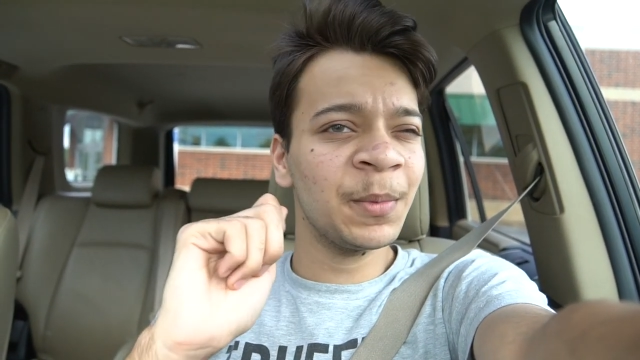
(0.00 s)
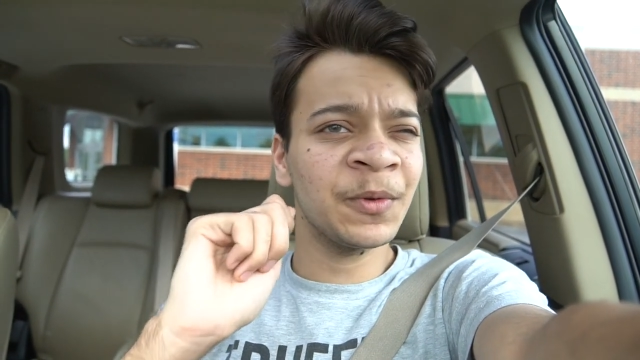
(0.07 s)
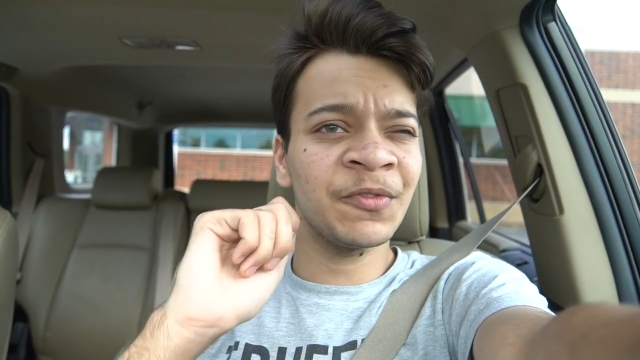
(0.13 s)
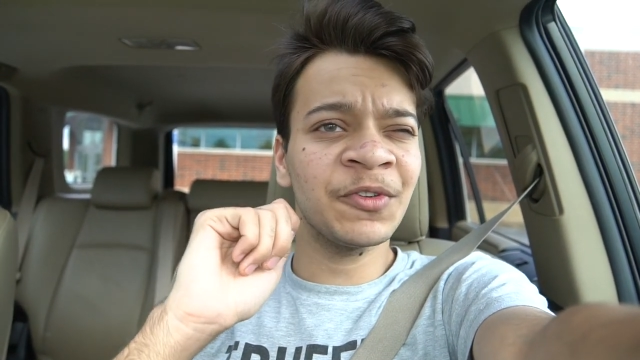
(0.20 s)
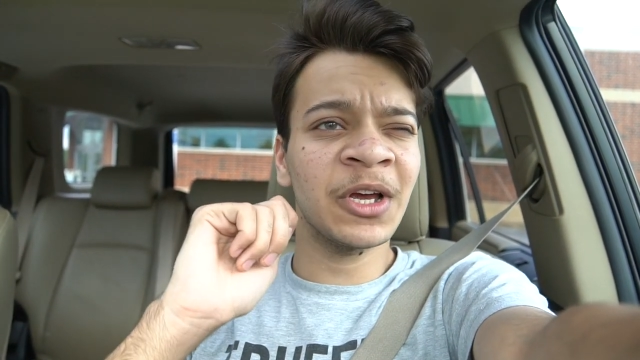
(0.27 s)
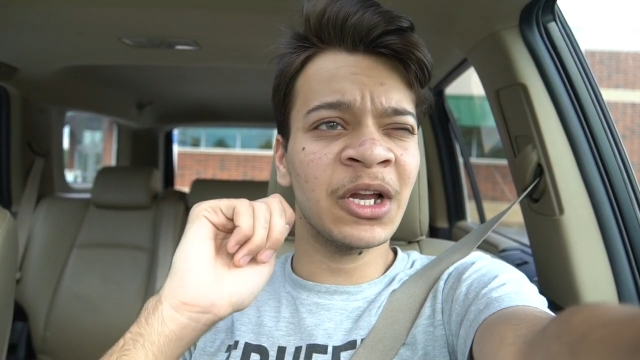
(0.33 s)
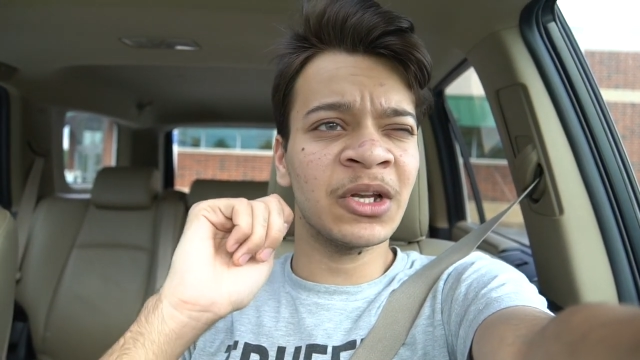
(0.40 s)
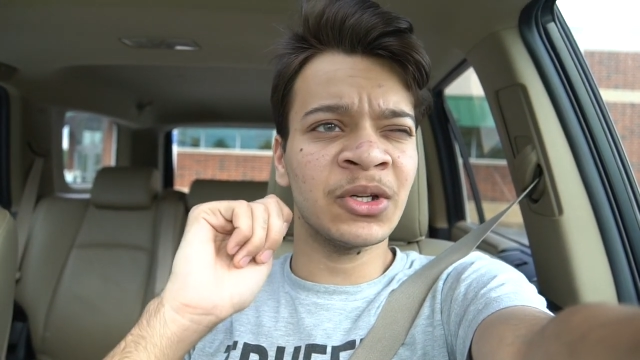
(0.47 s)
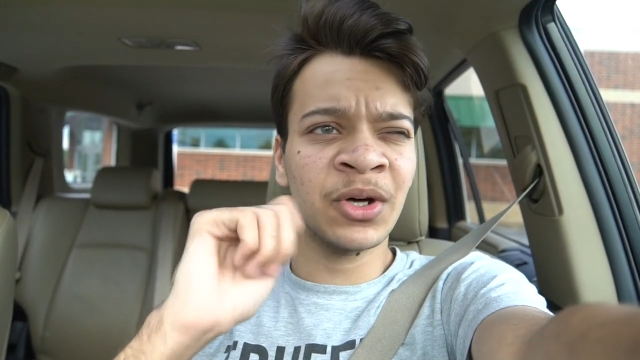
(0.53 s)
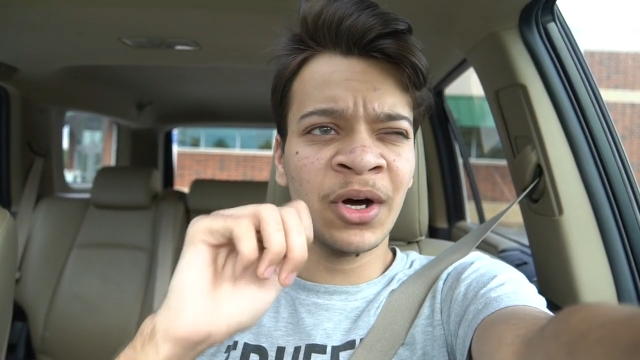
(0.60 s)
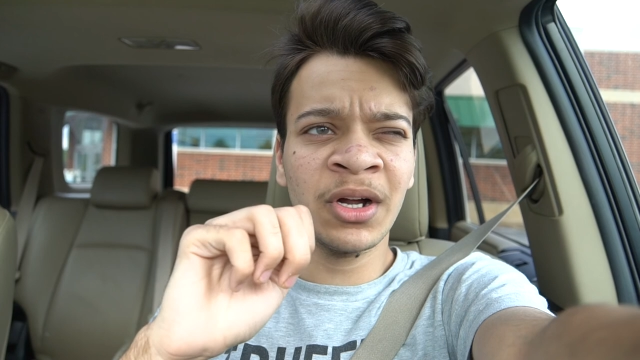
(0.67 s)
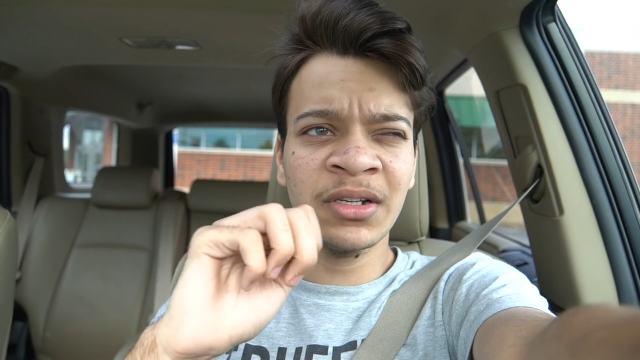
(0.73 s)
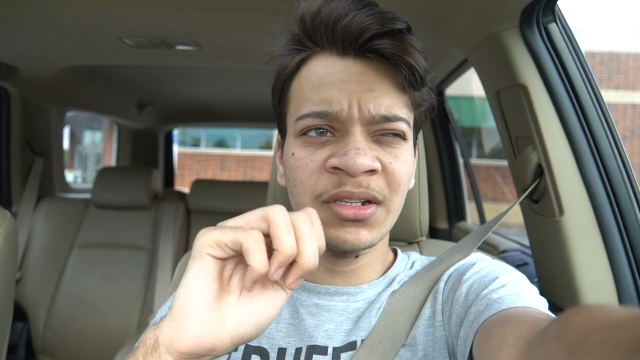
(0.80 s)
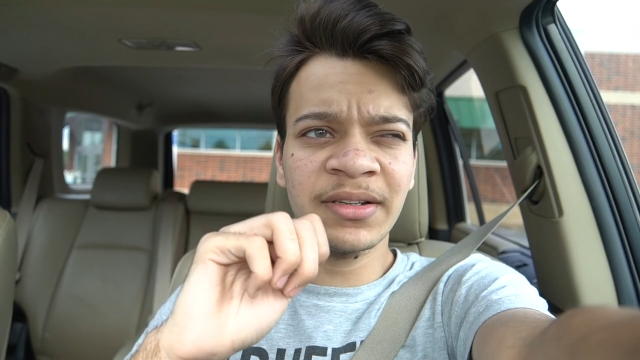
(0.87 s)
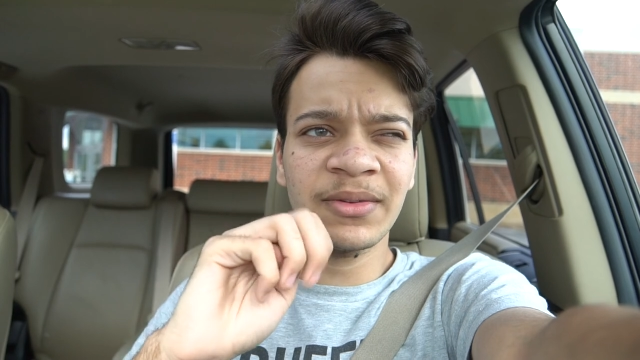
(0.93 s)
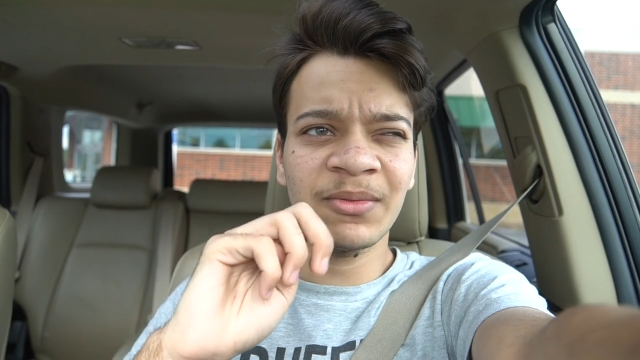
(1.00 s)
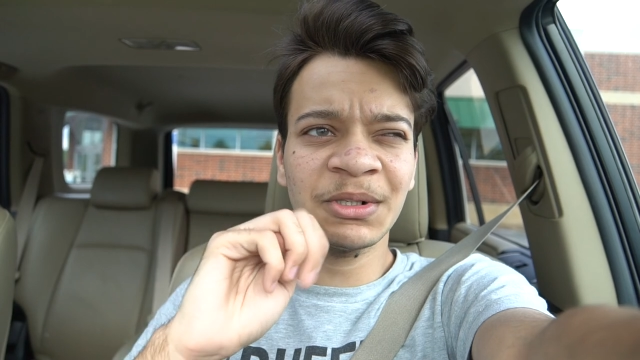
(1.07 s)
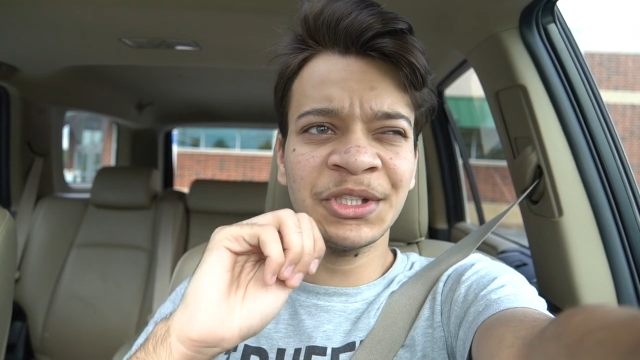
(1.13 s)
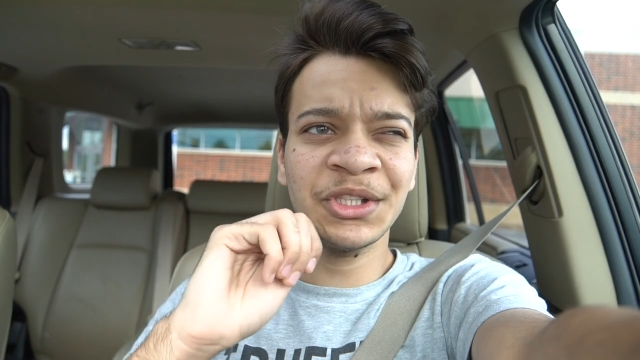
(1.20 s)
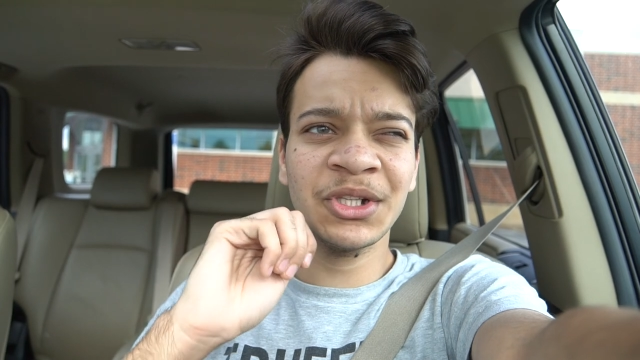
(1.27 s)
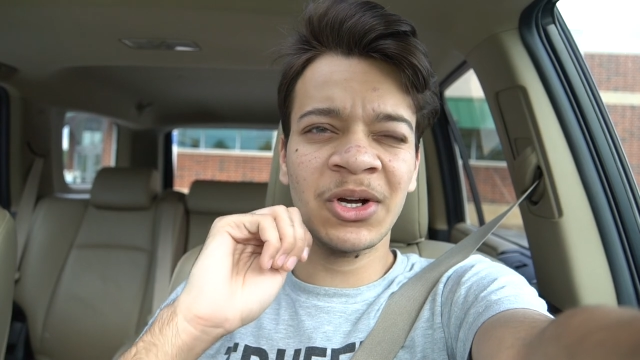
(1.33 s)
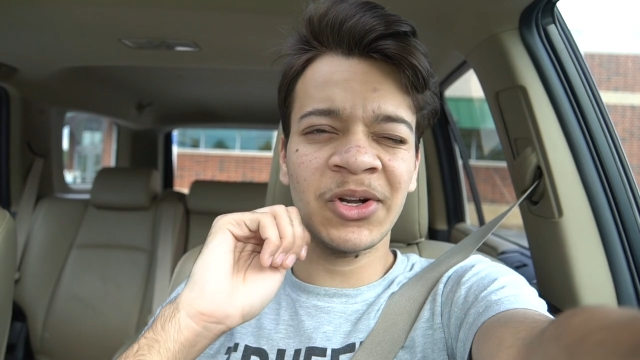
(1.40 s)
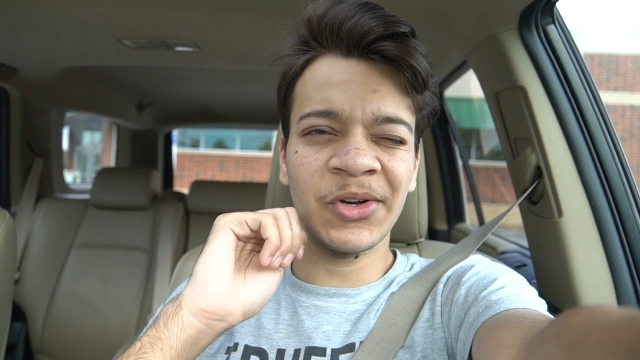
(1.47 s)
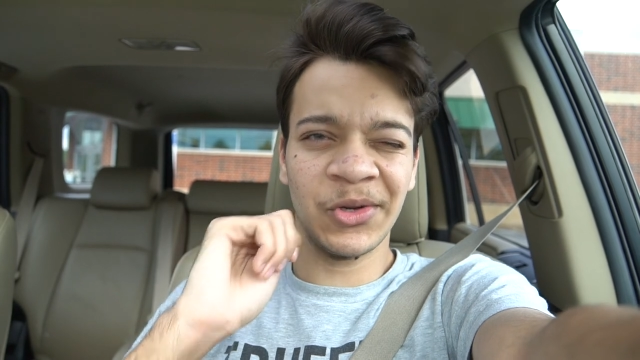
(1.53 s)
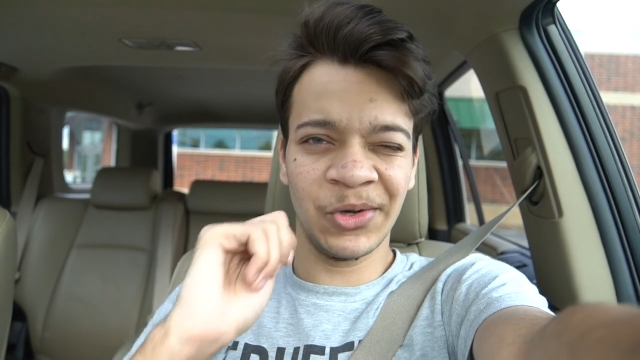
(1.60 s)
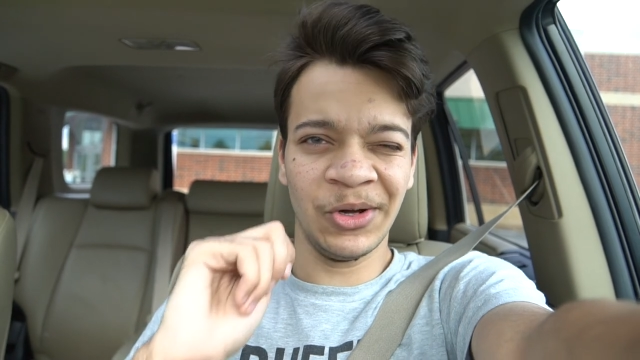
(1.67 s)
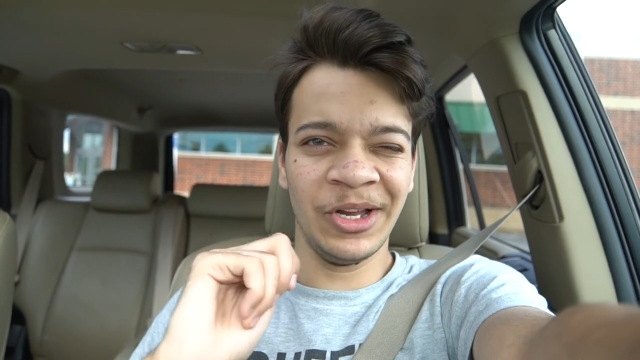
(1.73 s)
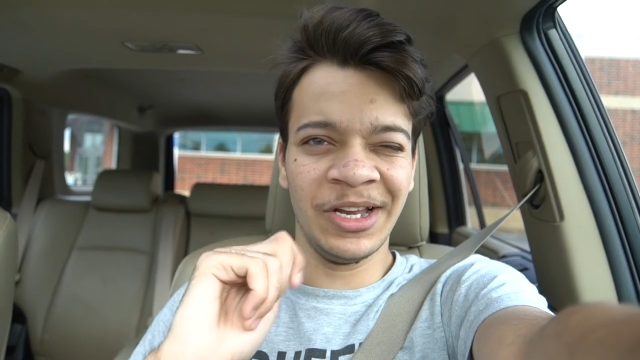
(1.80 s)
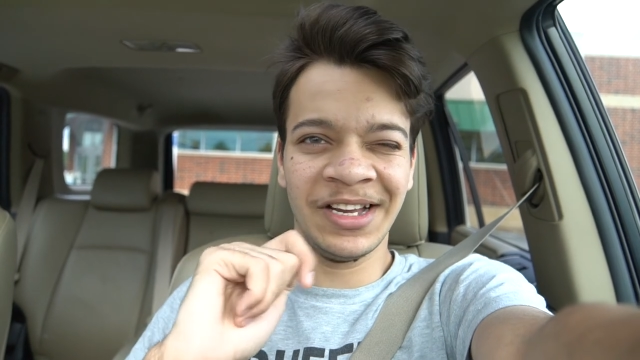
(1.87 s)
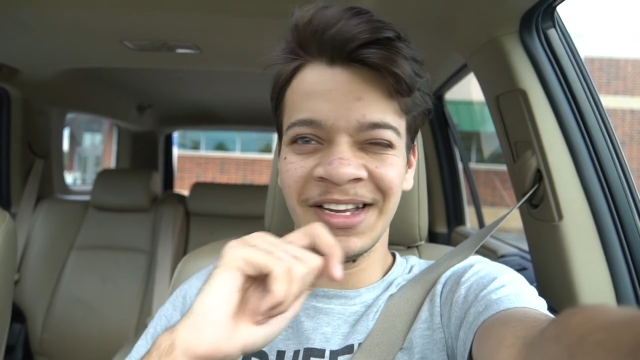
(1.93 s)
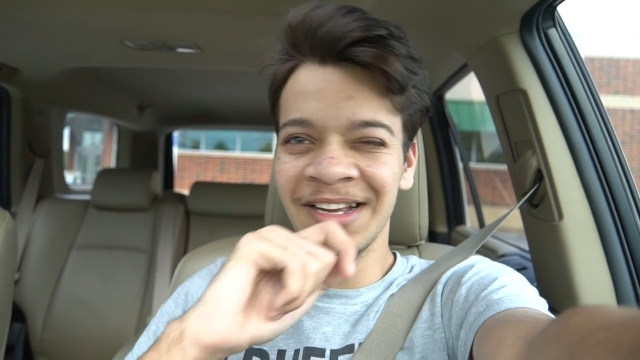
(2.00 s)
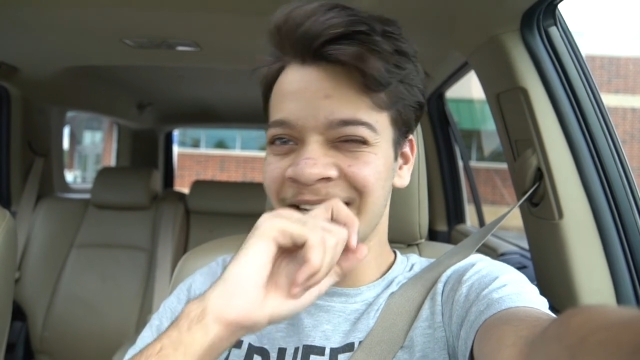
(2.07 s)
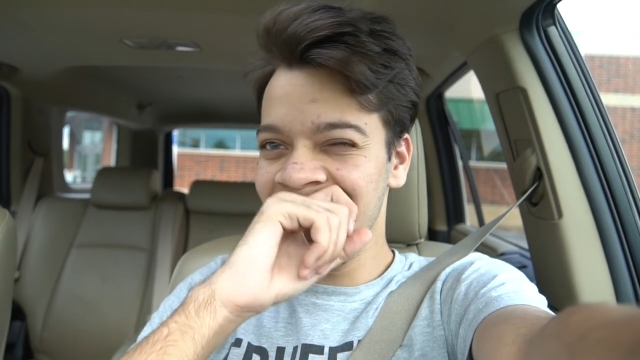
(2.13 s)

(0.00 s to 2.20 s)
if you are not, what y'all are doing.